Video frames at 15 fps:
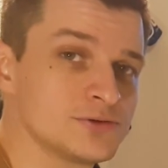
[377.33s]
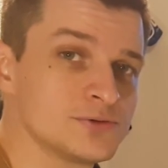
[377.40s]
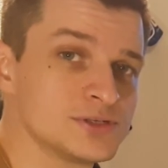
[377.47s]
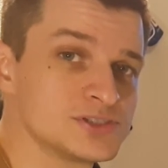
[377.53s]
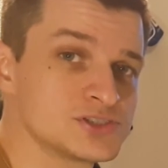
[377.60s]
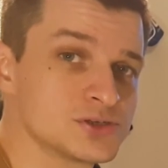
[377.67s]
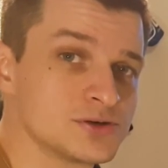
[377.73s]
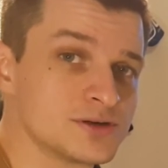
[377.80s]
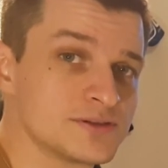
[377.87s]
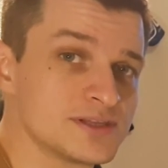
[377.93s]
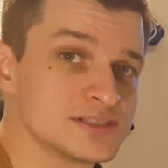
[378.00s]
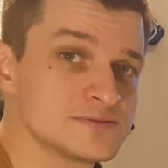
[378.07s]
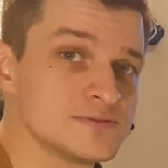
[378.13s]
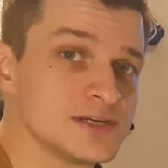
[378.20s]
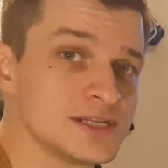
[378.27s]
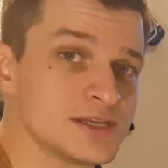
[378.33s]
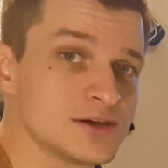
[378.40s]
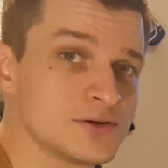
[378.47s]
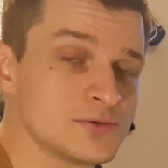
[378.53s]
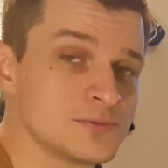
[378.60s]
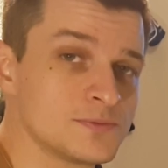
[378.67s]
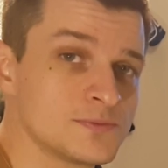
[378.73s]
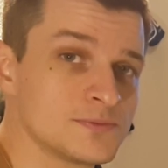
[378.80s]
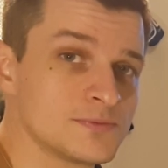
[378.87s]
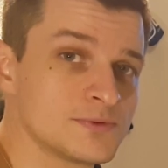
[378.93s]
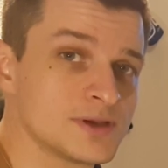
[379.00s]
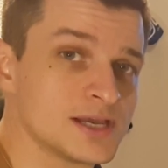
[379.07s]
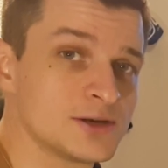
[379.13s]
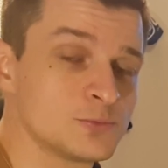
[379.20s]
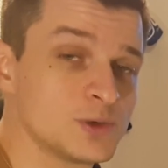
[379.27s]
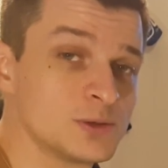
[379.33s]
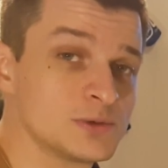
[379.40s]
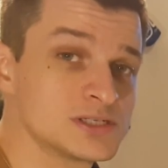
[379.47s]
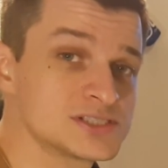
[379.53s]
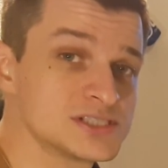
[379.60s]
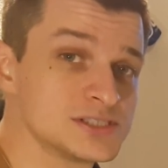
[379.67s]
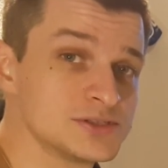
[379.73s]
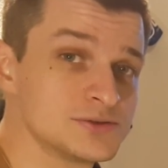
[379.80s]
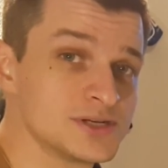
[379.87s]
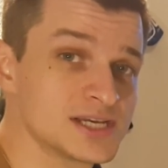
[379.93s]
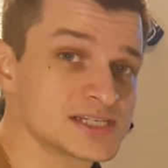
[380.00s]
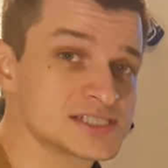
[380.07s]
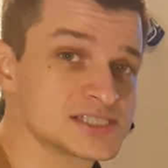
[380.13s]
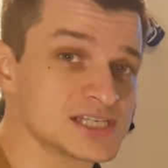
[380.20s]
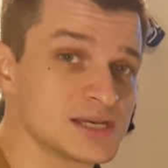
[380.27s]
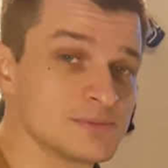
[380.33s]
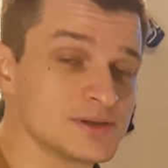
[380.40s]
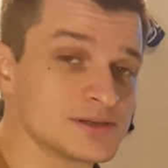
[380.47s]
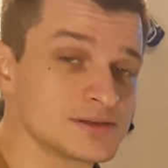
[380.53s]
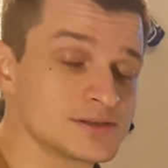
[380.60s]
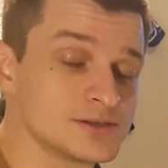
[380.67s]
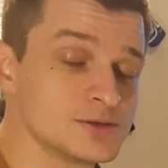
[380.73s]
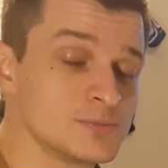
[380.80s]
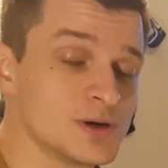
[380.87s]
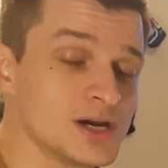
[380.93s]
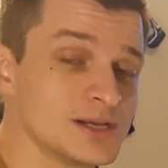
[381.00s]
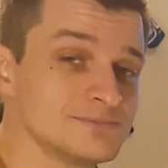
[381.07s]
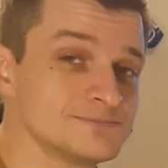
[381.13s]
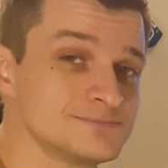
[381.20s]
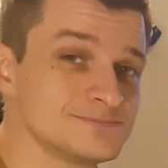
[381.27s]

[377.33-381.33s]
you enjoyed this video and we will see you next time. Goodbye.